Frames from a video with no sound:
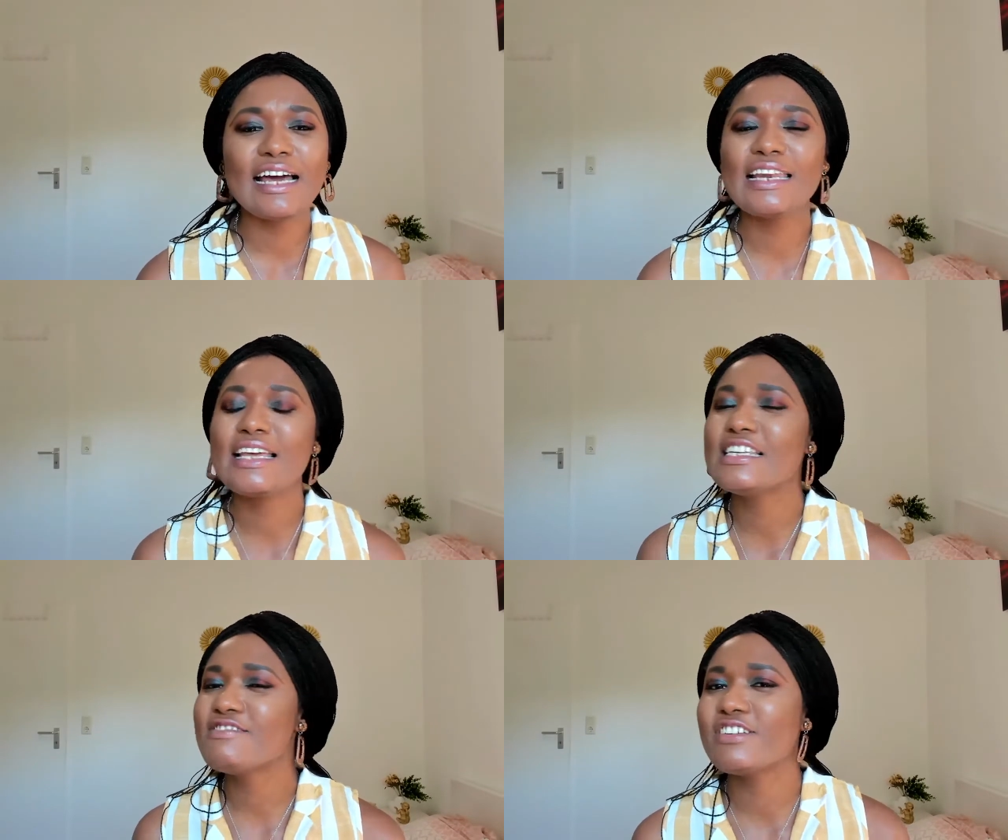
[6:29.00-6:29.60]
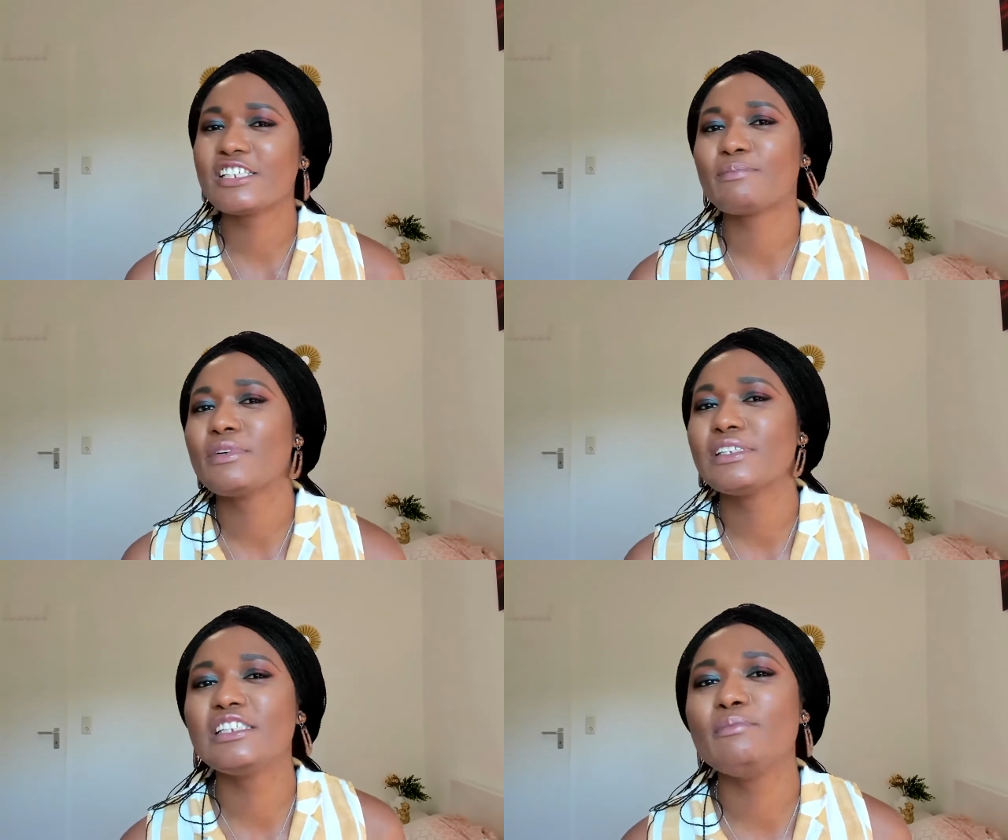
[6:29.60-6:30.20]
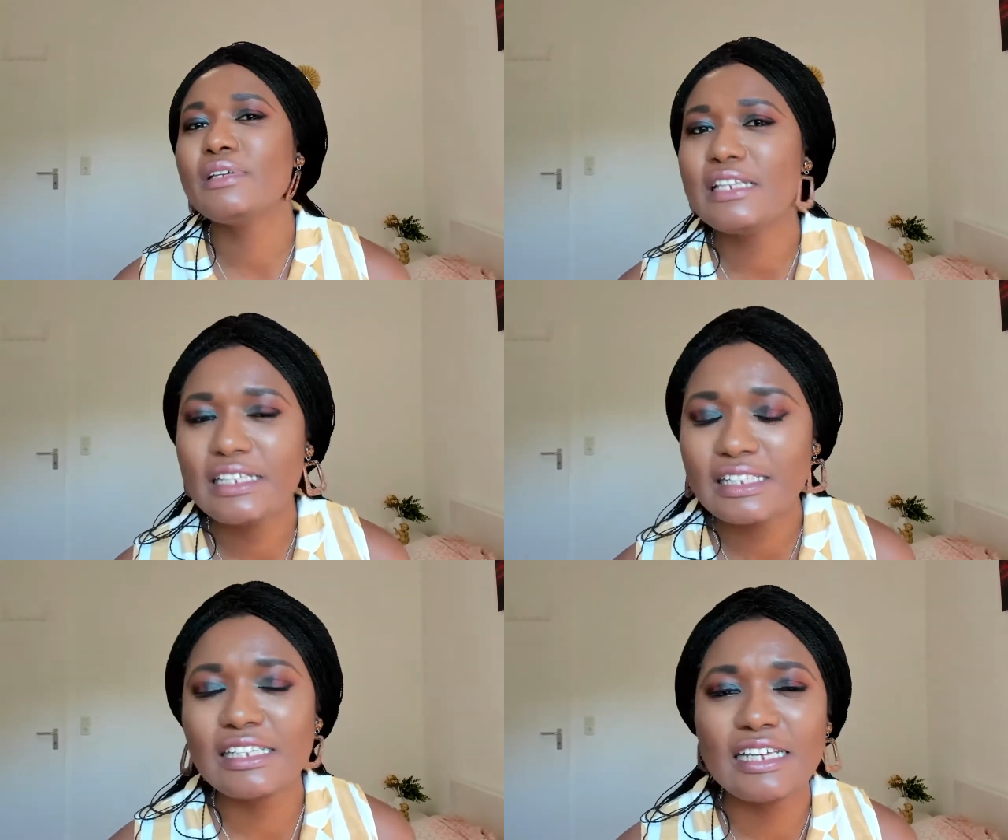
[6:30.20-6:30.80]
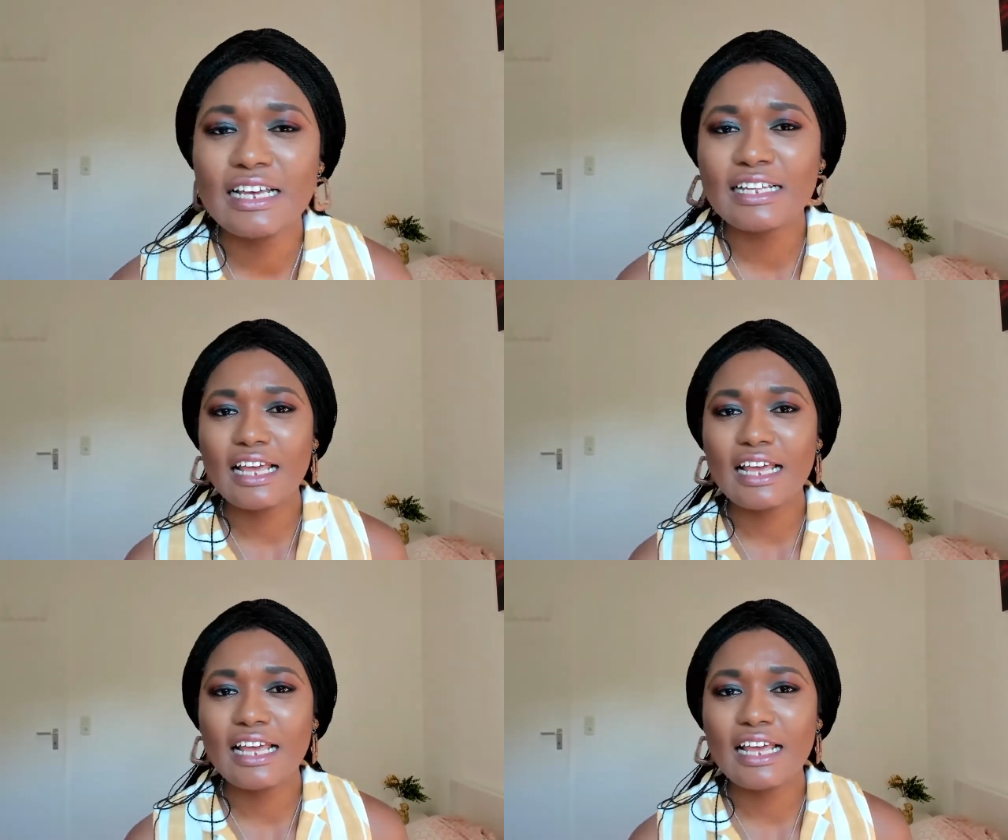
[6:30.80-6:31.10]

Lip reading: They are learning responsibility.